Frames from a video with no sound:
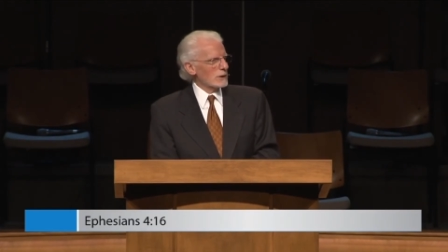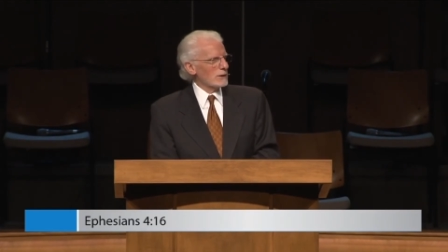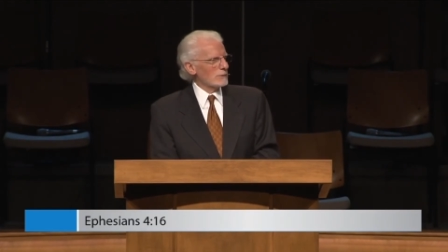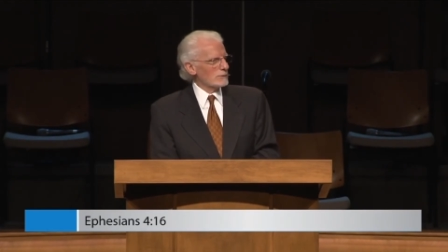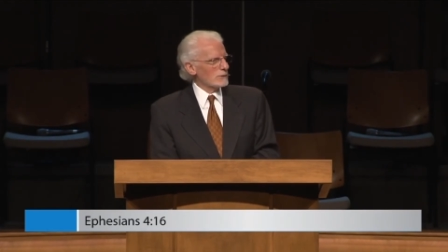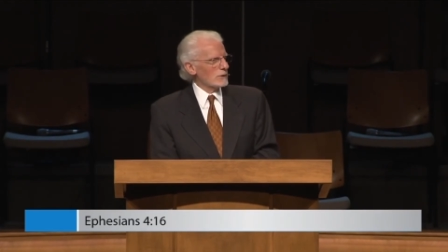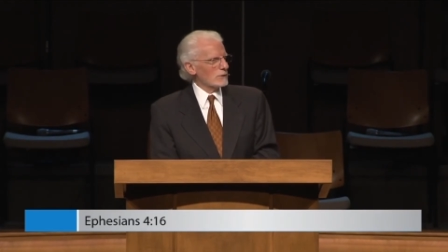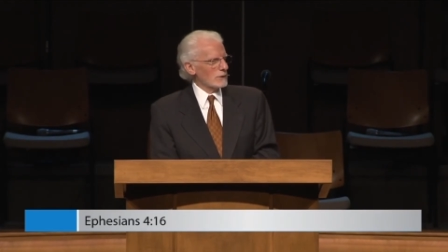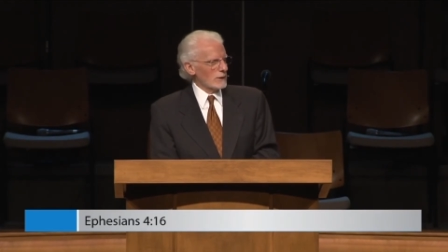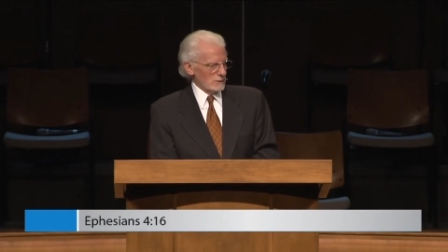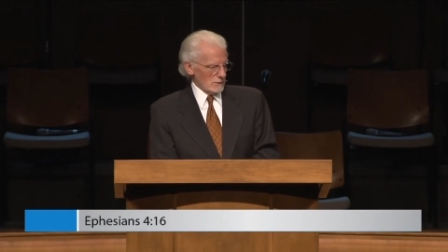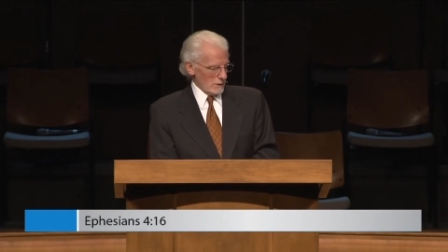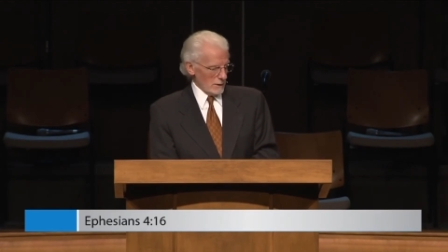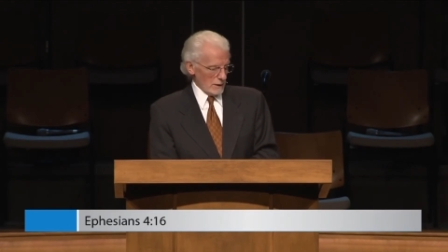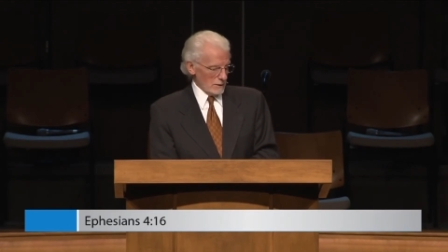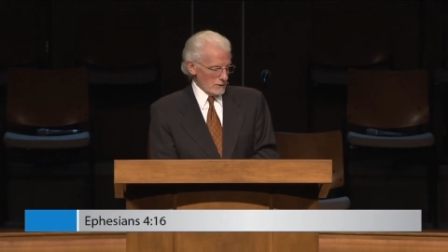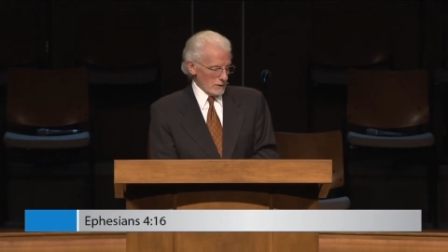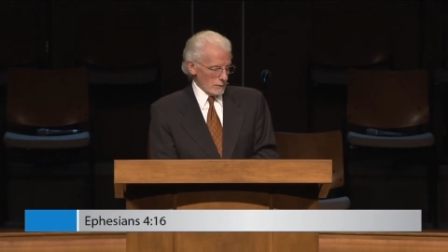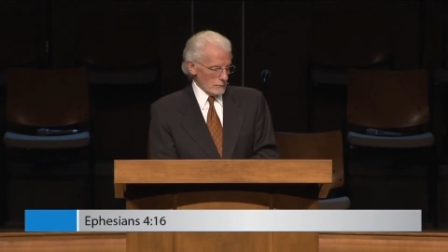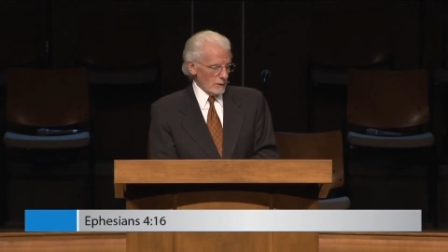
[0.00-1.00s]
gift is in, and
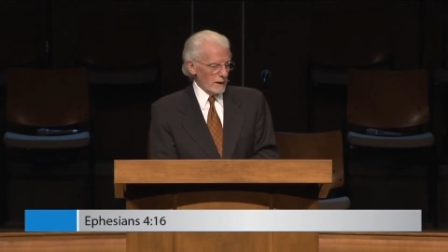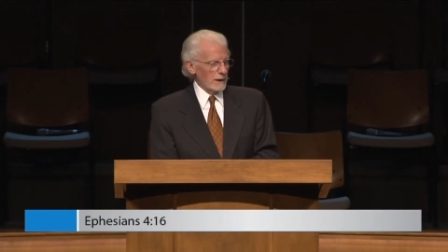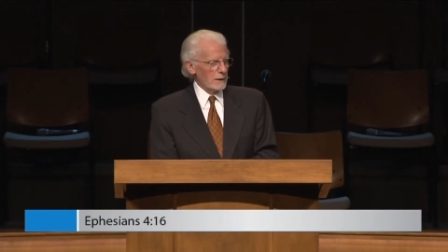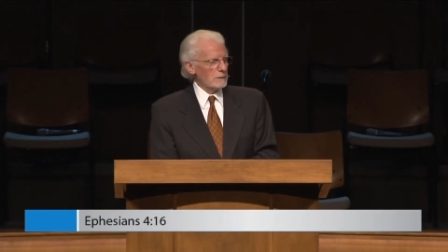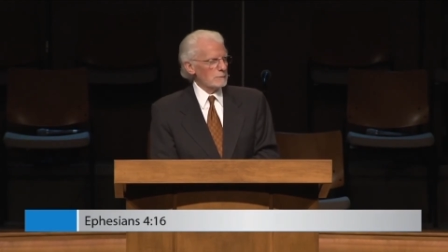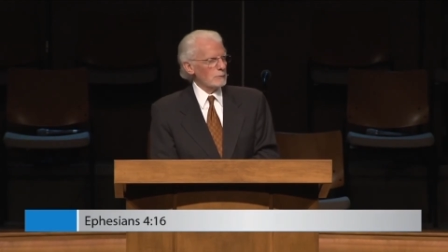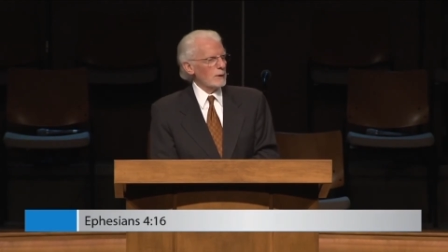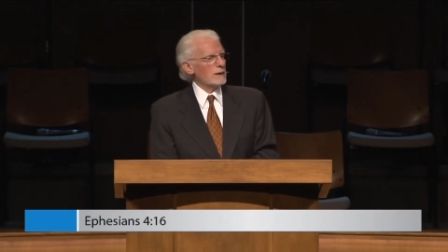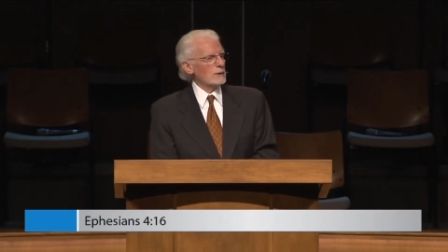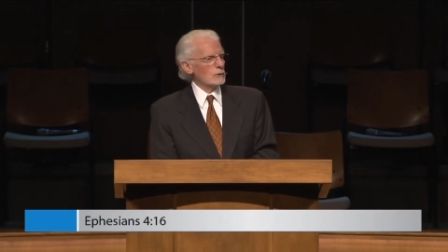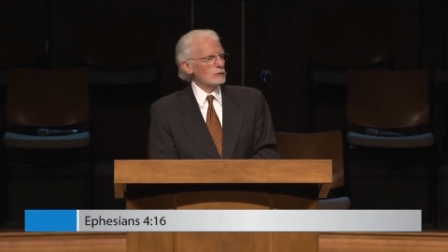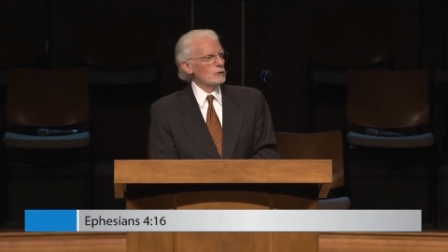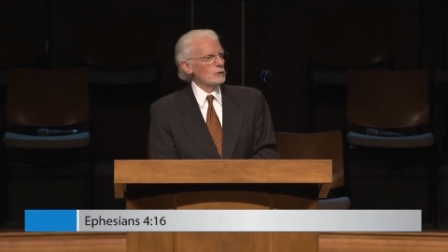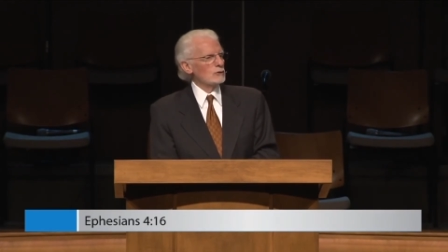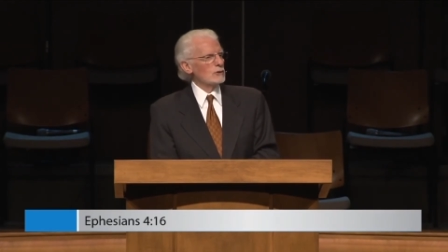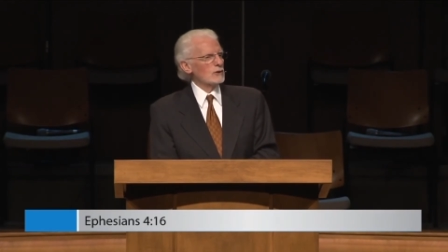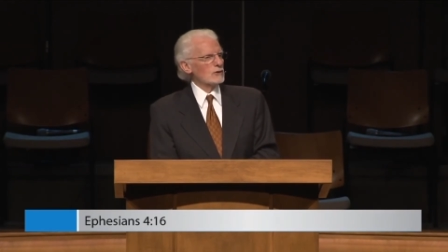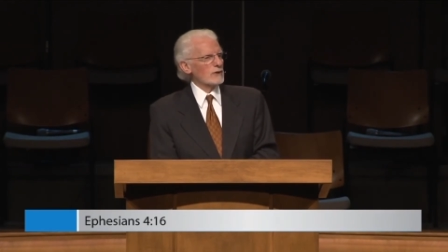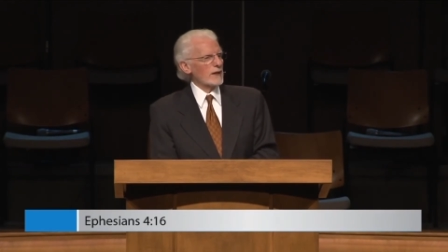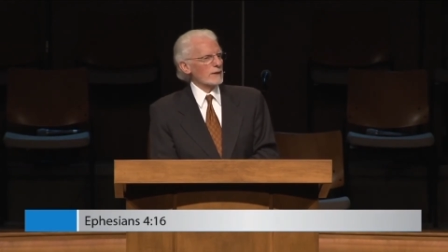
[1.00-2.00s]
they said, well, why don't you
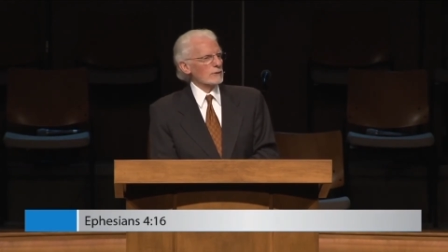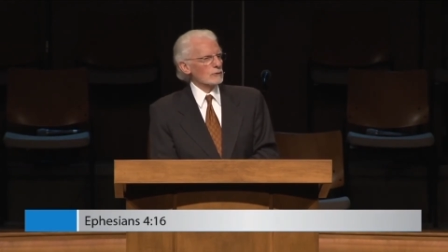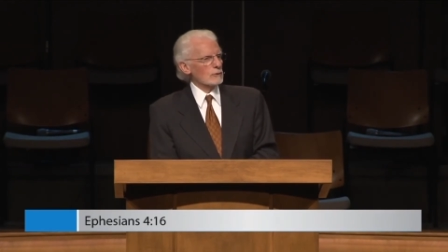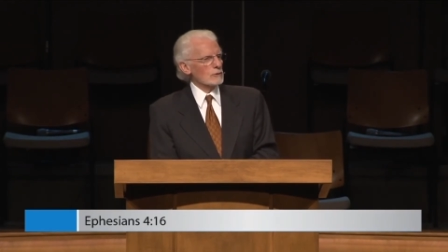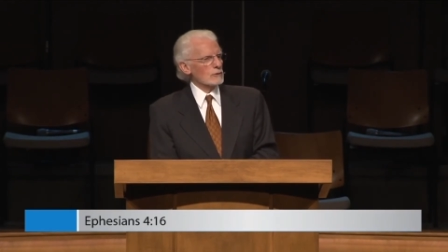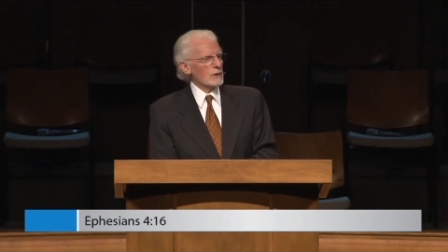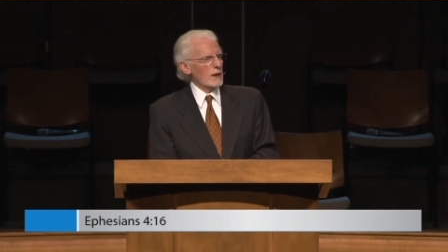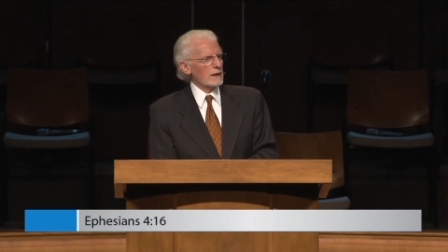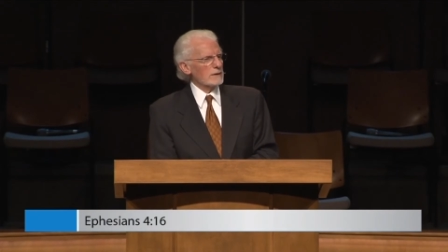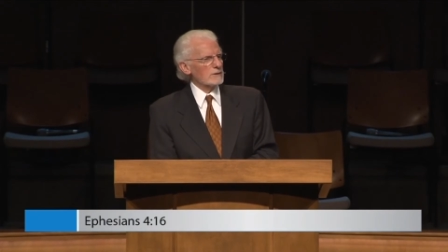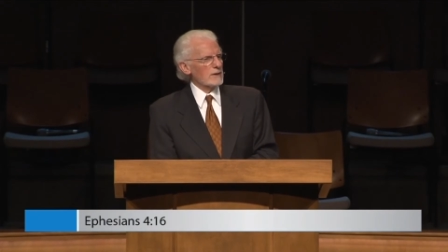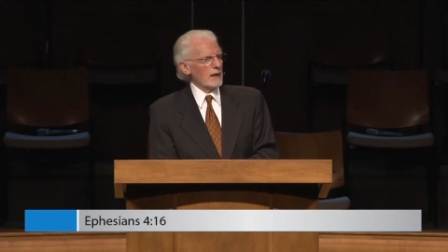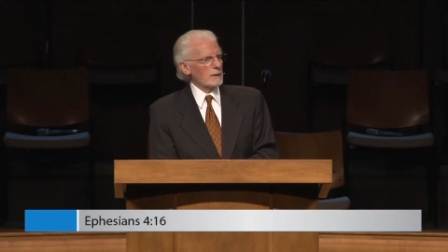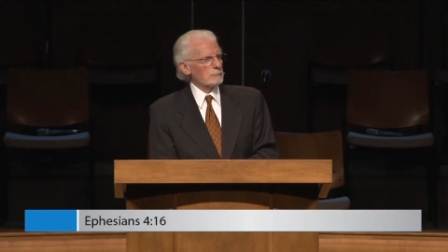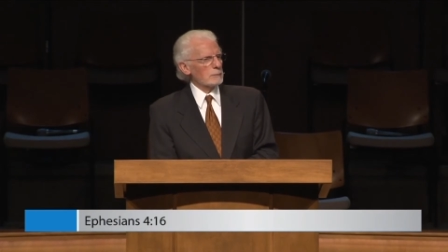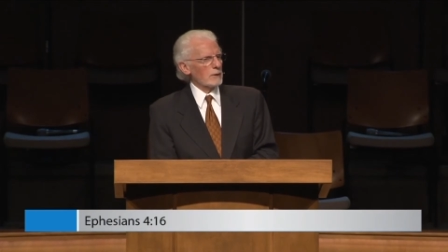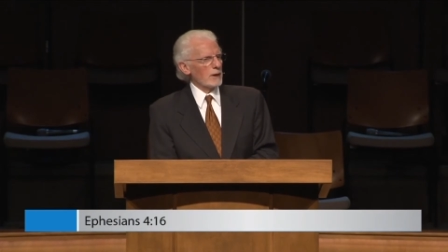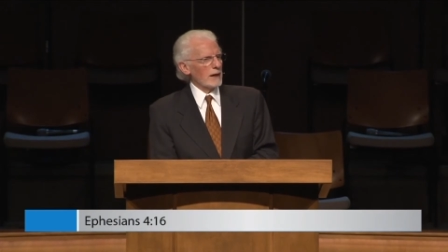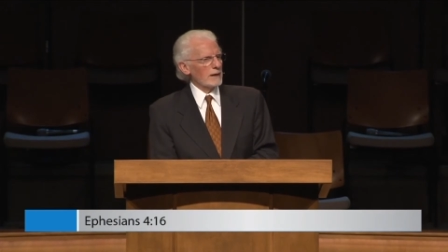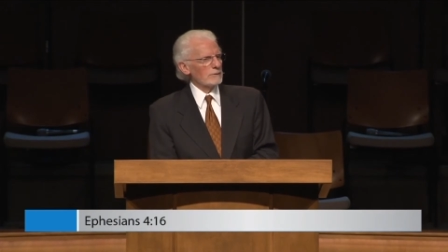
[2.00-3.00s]
just exercise
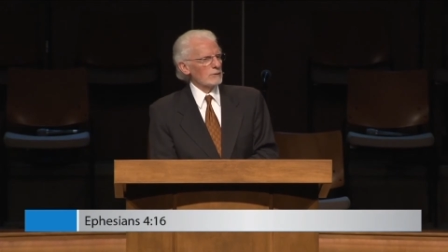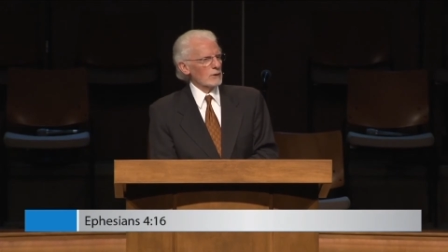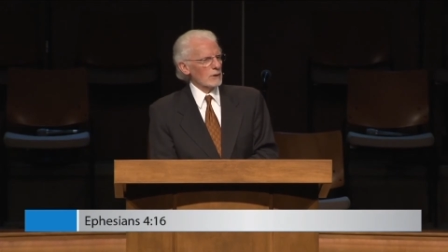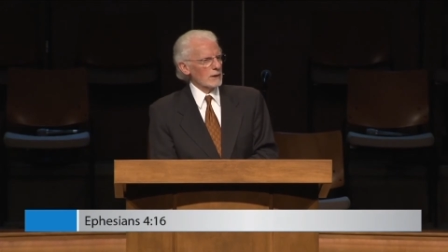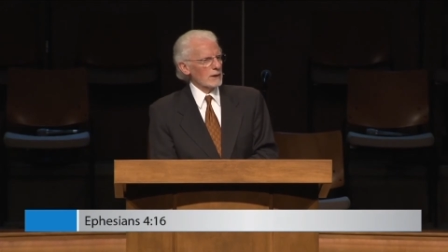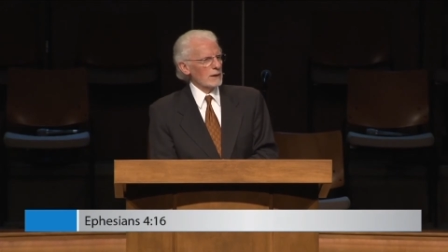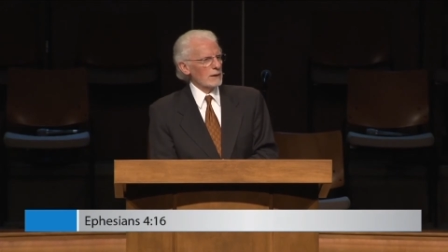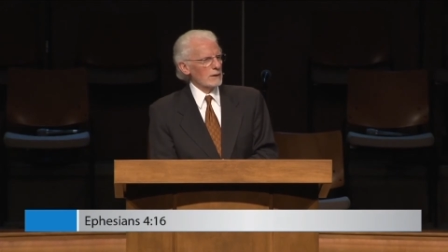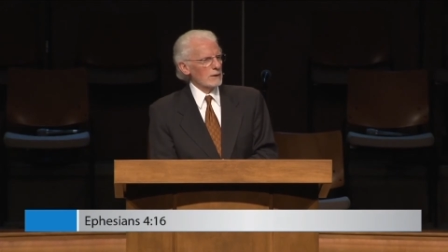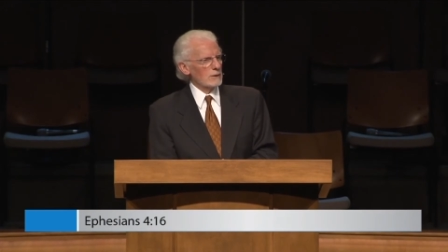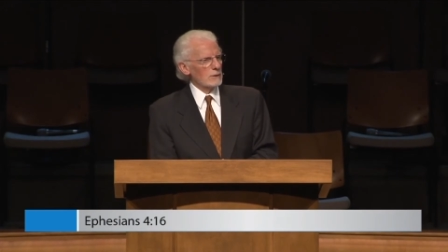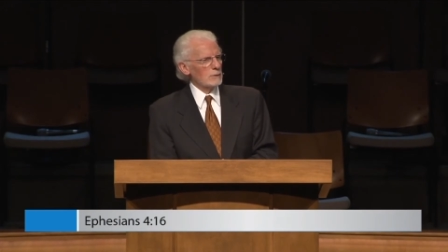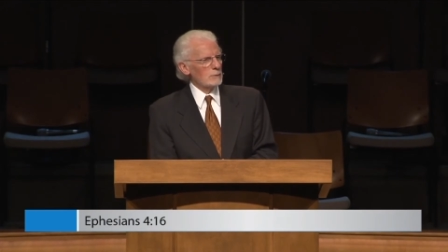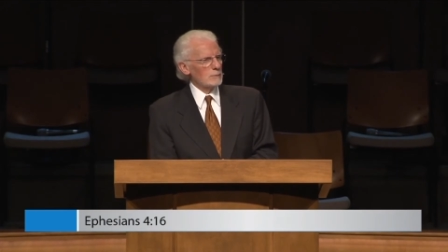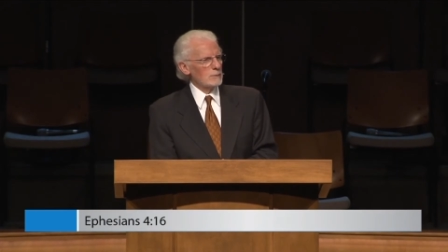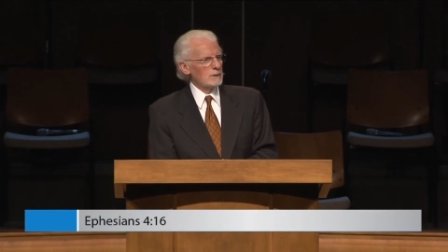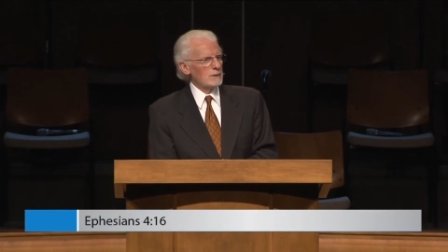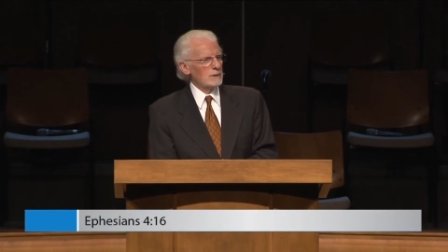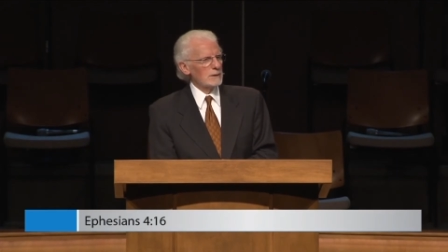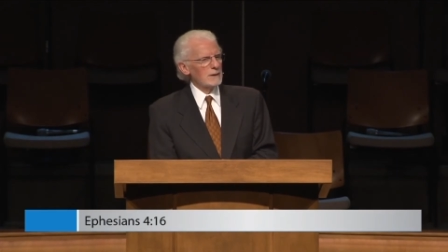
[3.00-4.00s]
that privately at home?